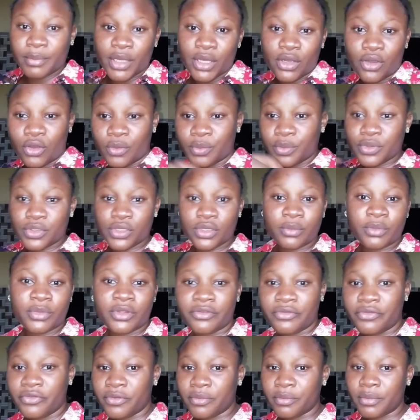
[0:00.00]
up
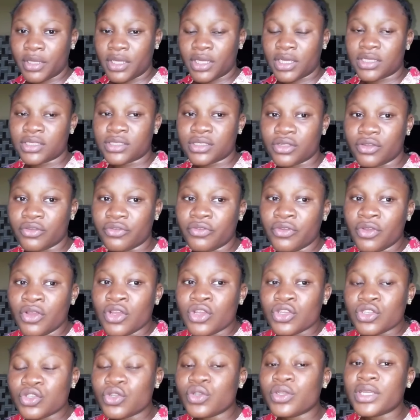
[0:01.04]
something for me and stuff.
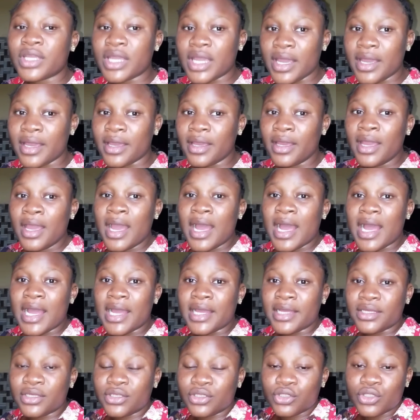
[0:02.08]
So yeah,
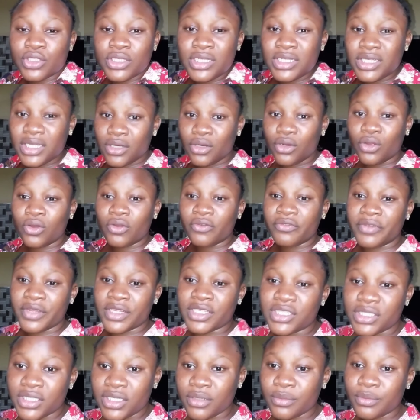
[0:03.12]
you need a lot of
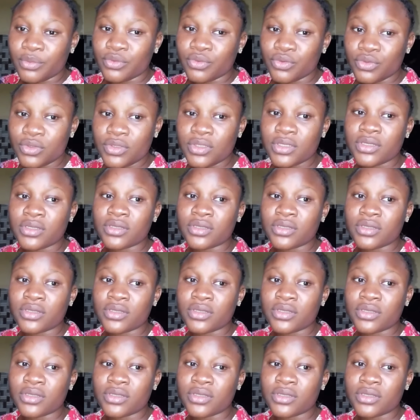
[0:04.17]
vegetables,